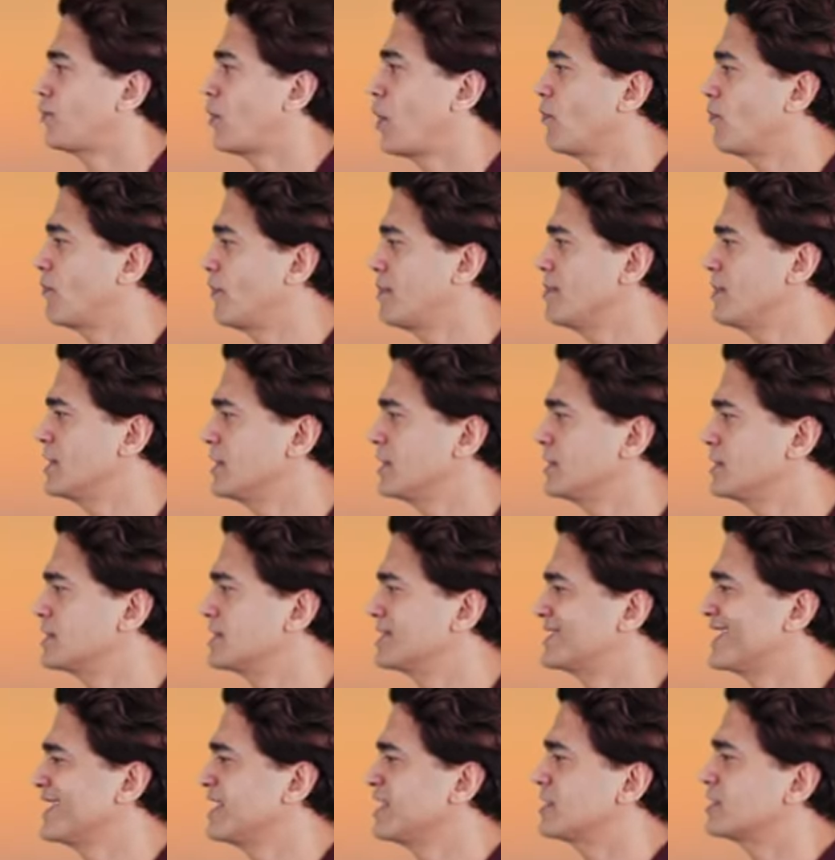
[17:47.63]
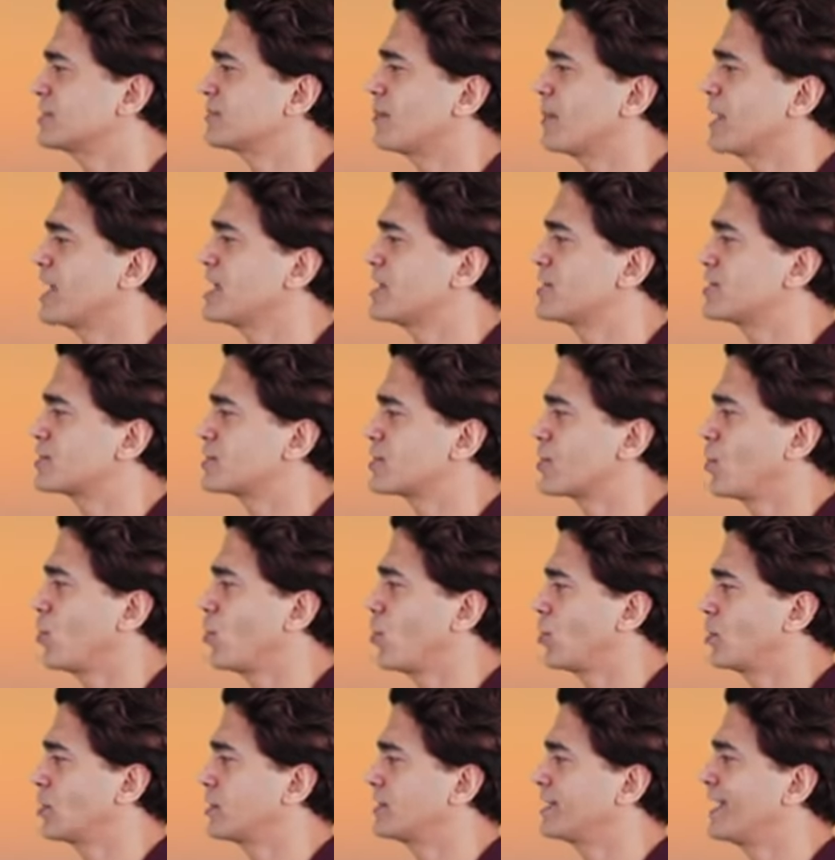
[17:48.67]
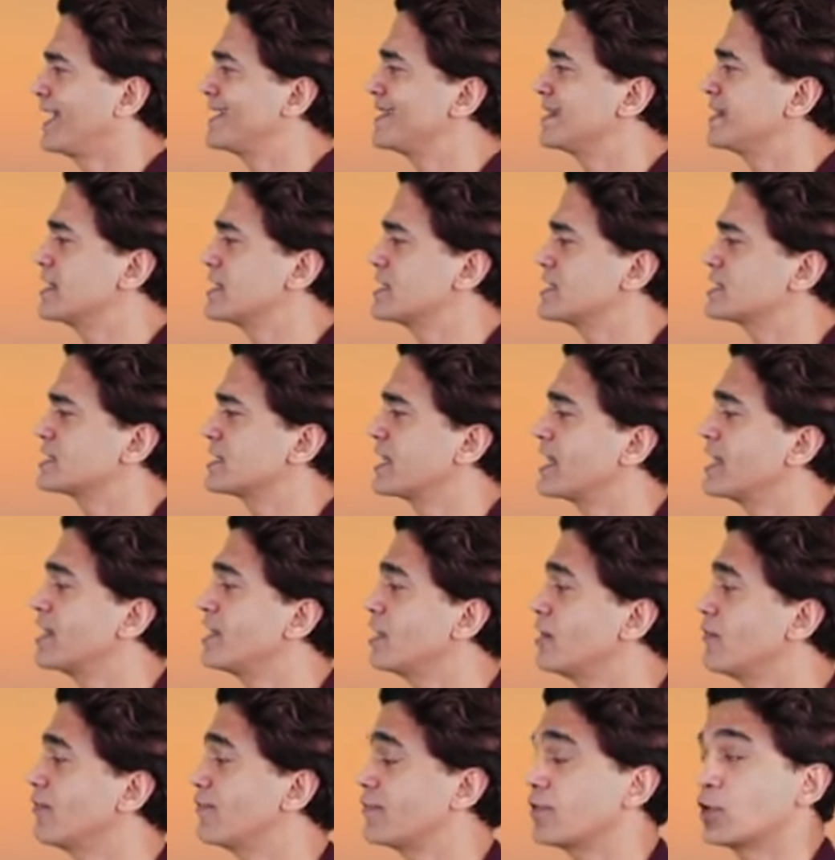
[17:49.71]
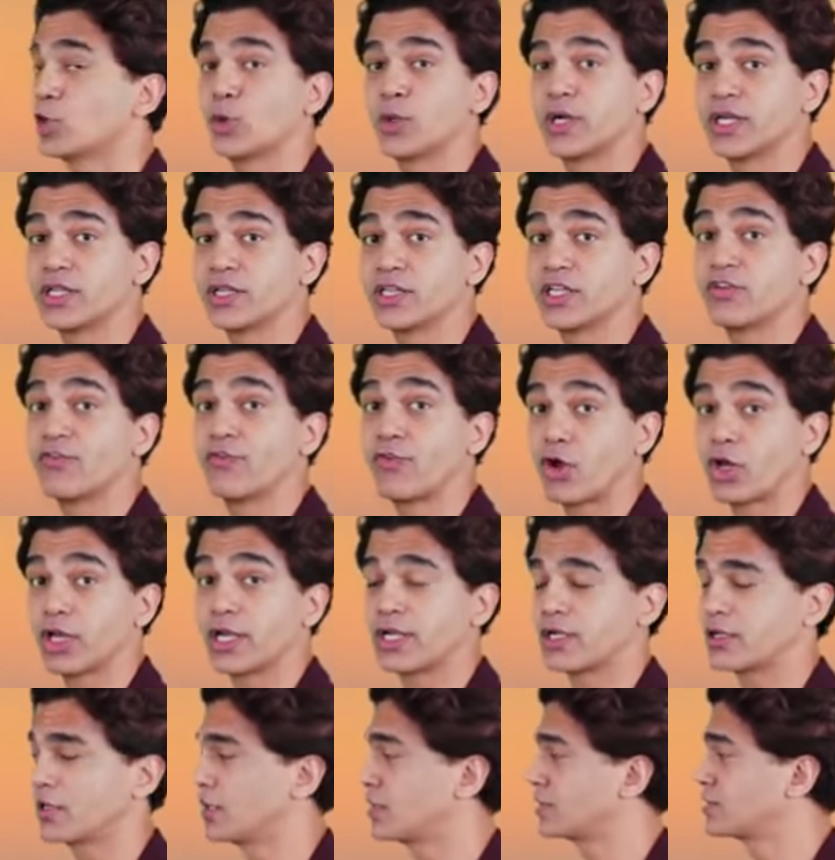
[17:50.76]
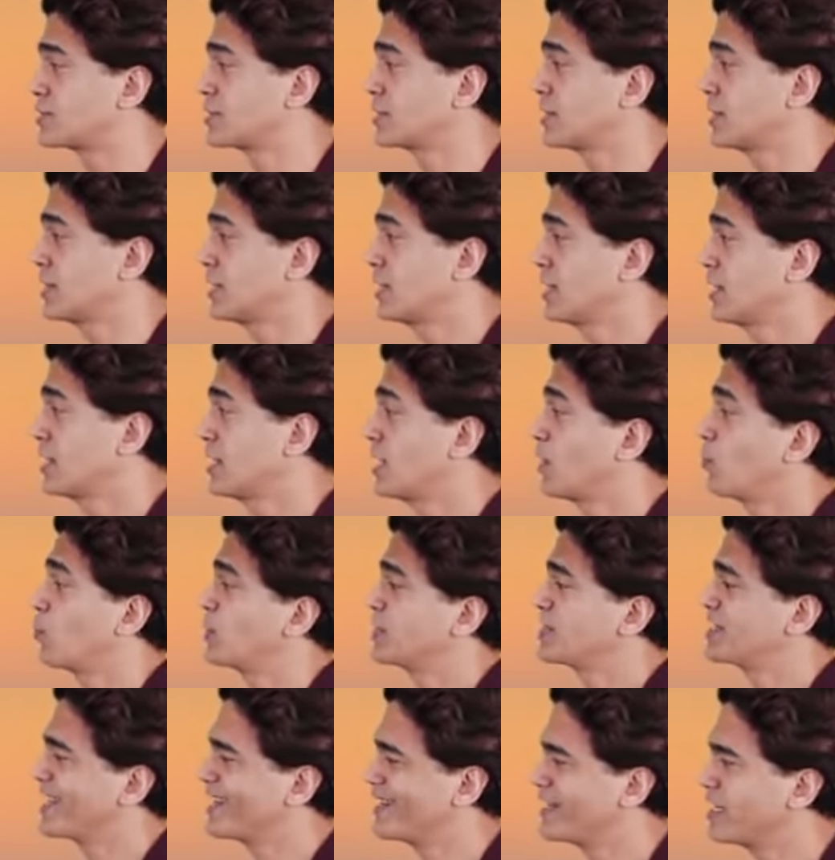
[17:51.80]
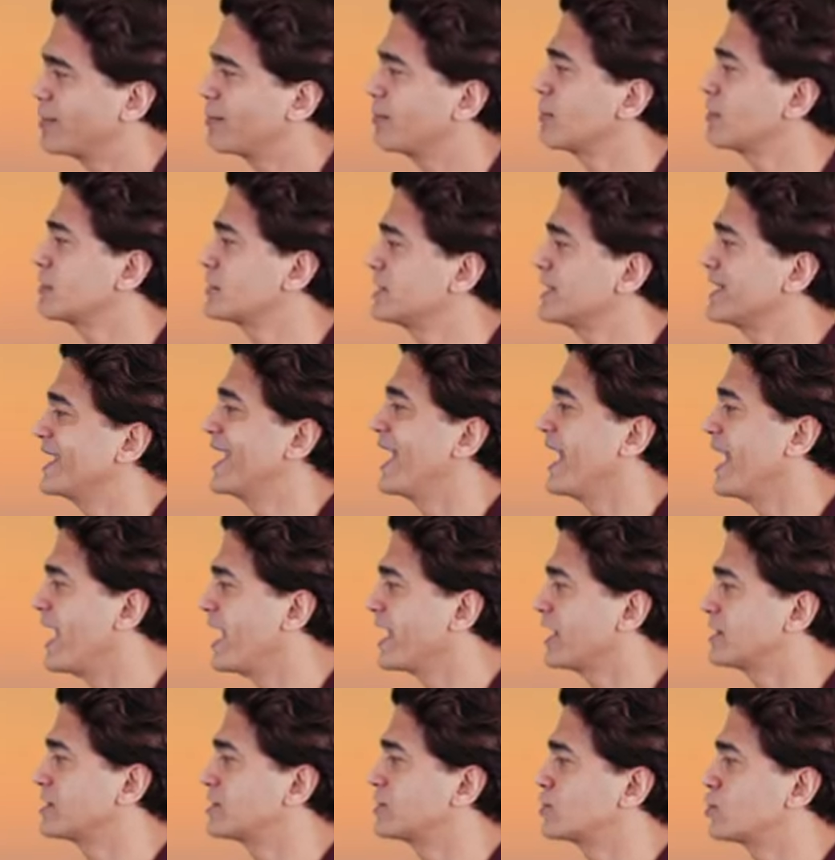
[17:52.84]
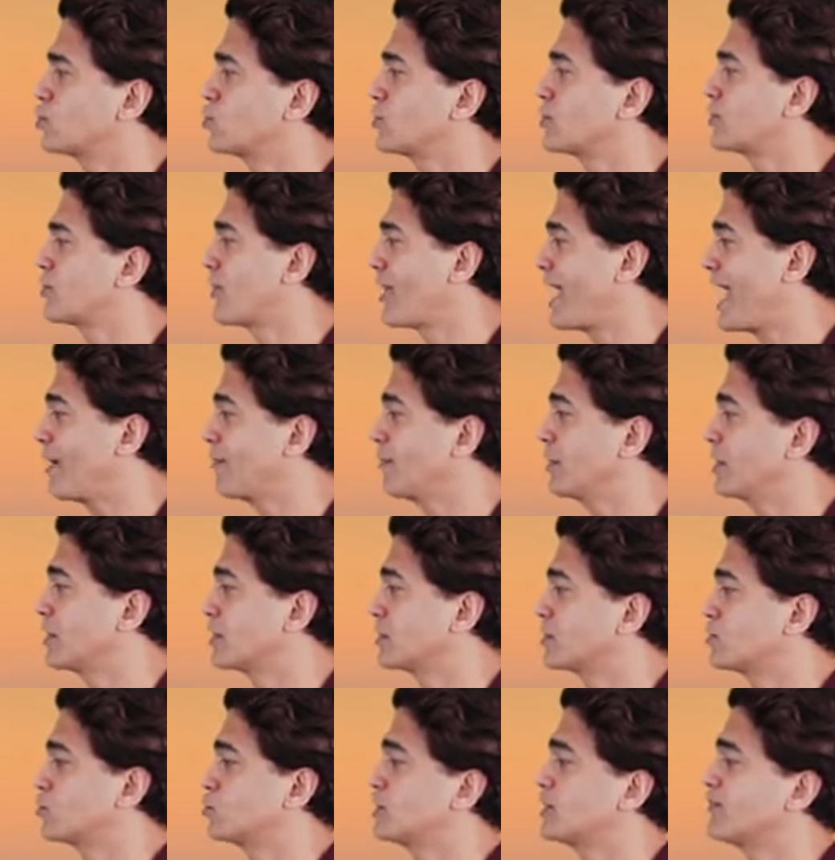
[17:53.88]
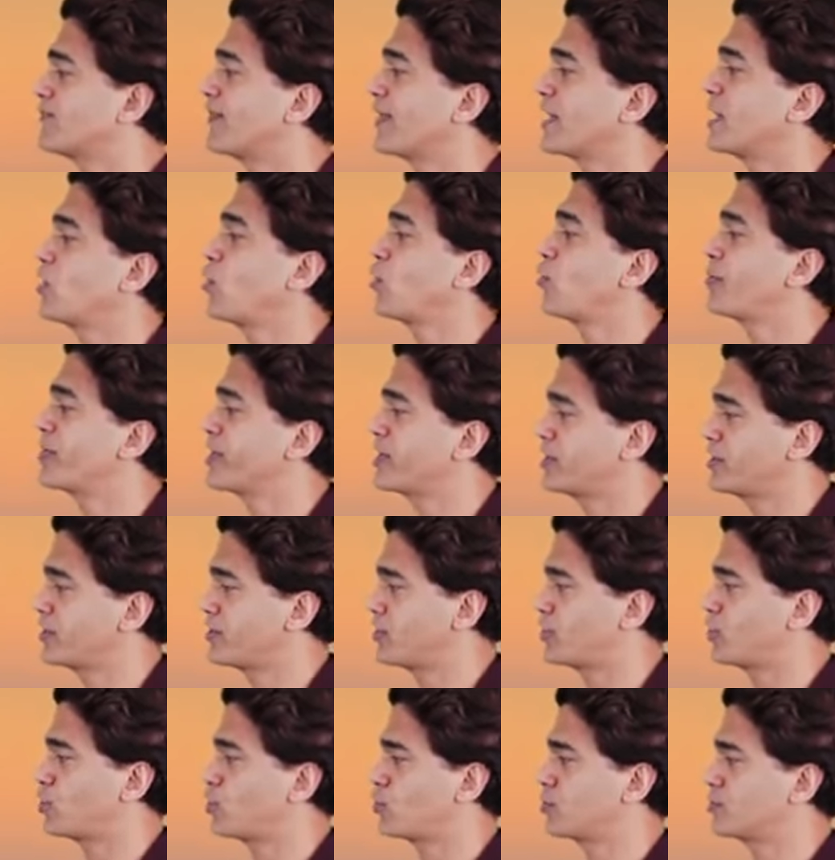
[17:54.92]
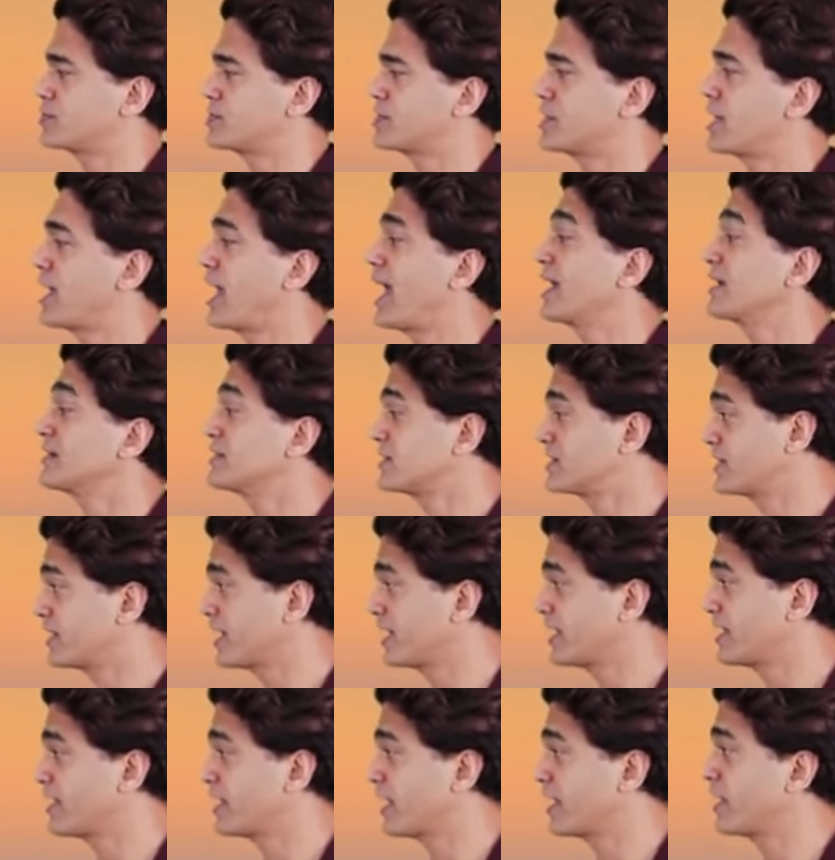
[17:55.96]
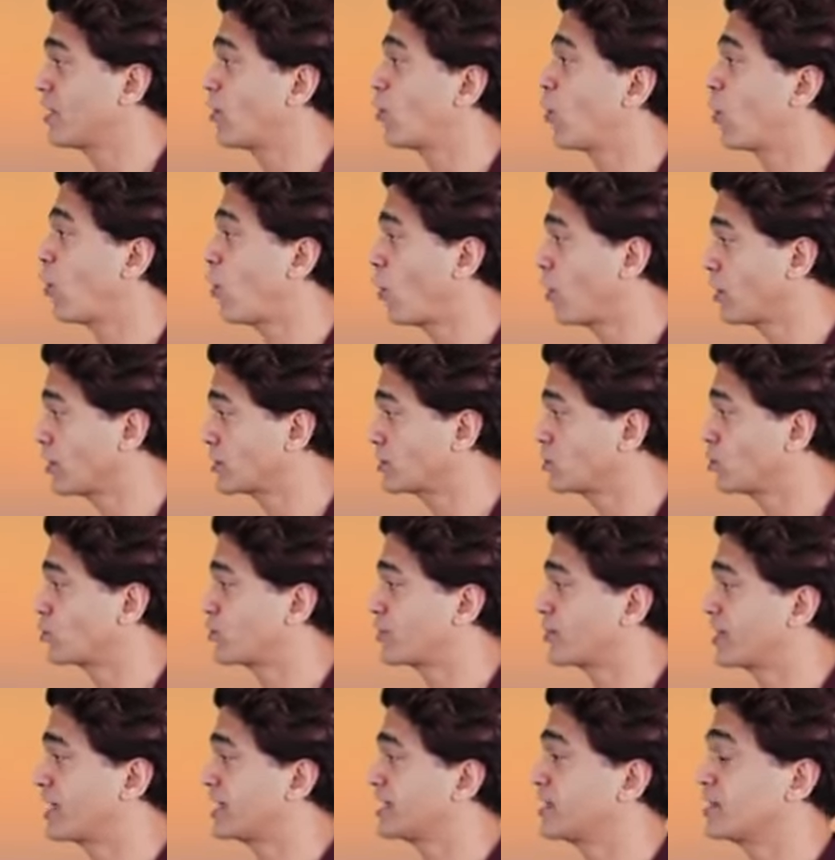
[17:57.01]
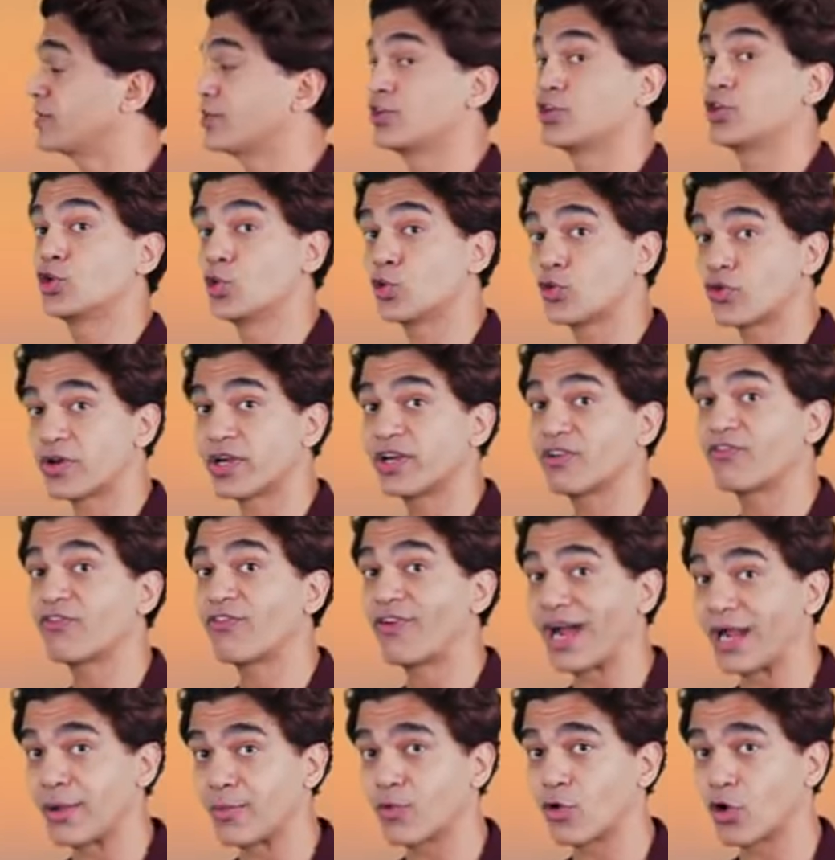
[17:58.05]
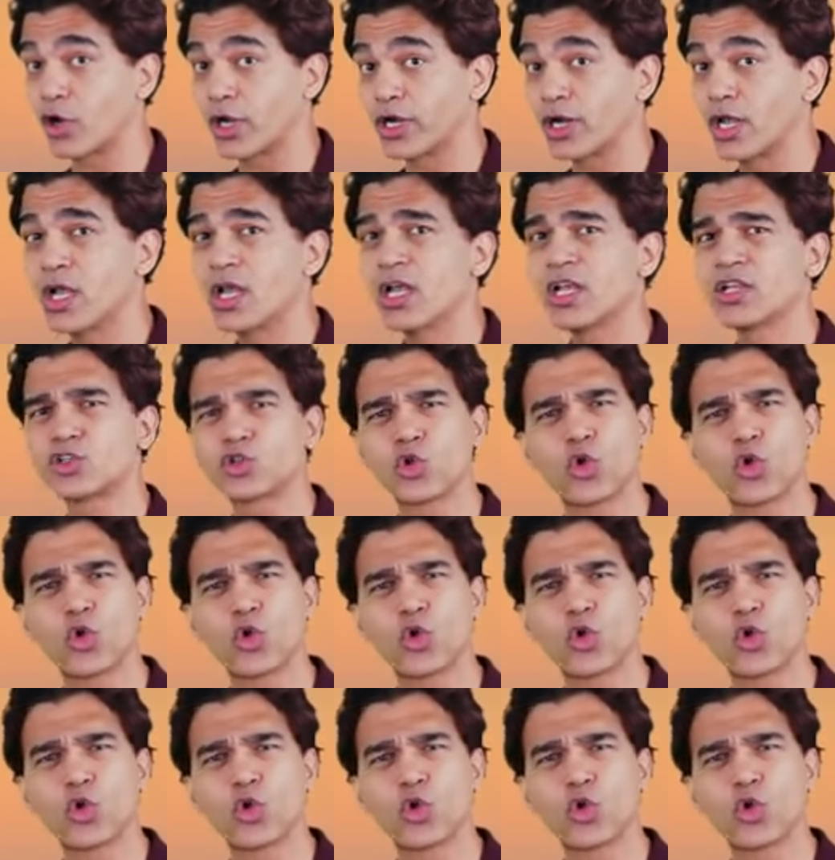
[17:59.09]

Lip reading: For women, zinc makes sure that there is enough fluid in the follicles, which enables the eggs to travel to the fallopian tubes, and zinc can also shrink the uterine fibroid.